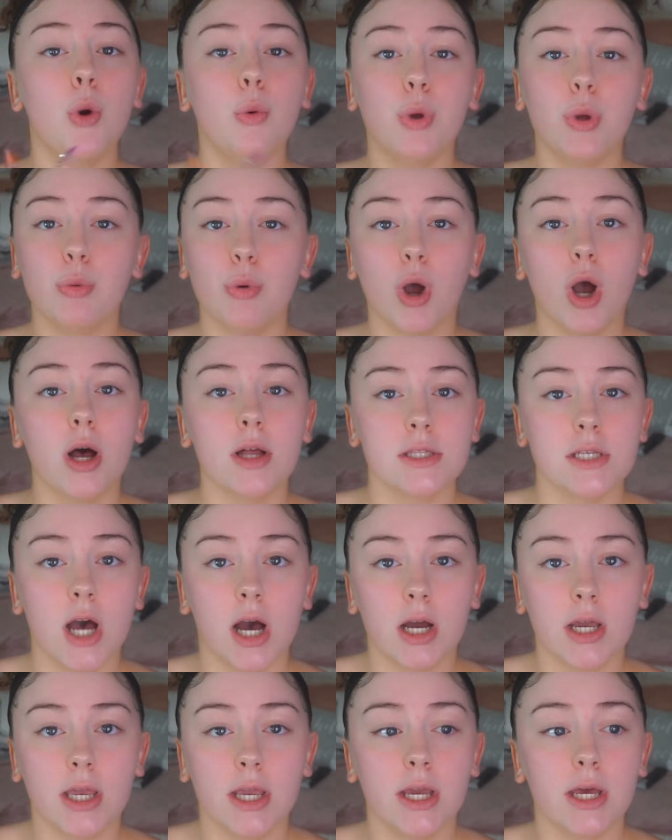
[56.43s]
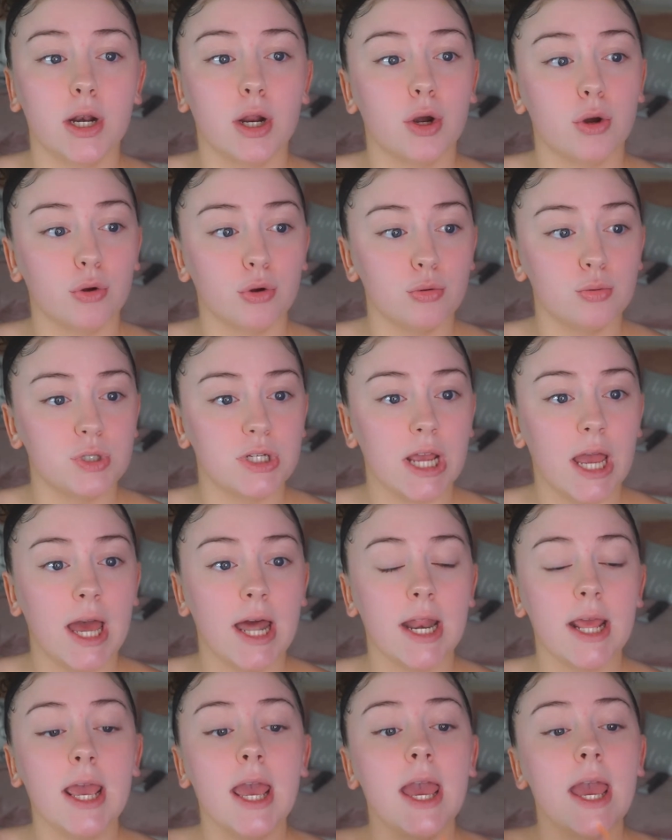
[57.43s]
We were all talking in our group
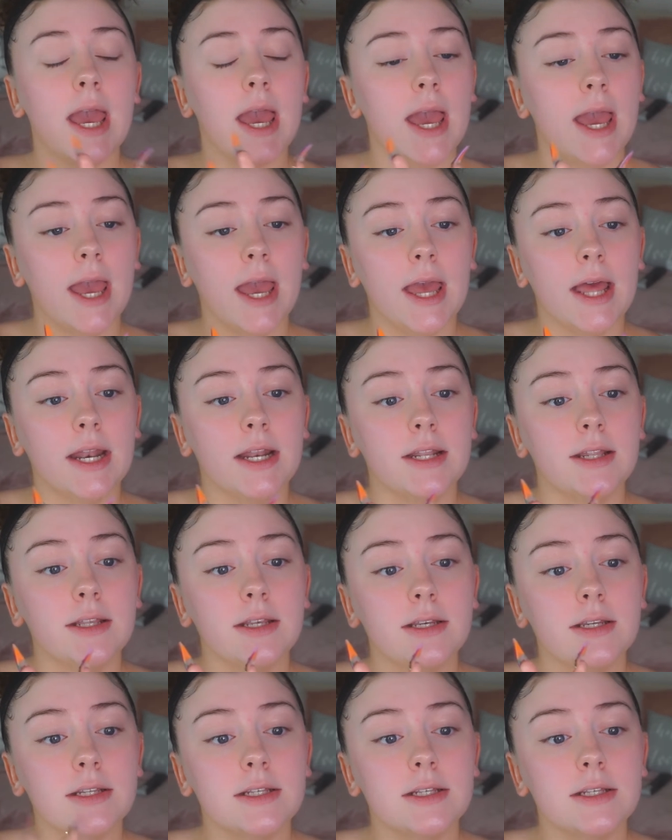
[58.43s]
chat and